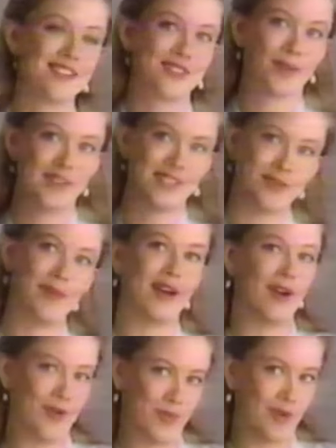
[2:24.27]
So I did my
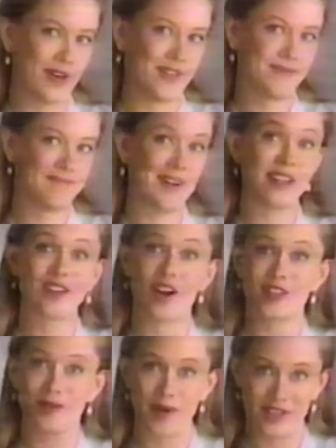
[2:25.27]
homework. I
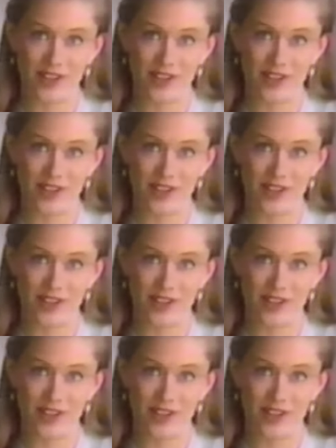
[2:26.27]
talked to my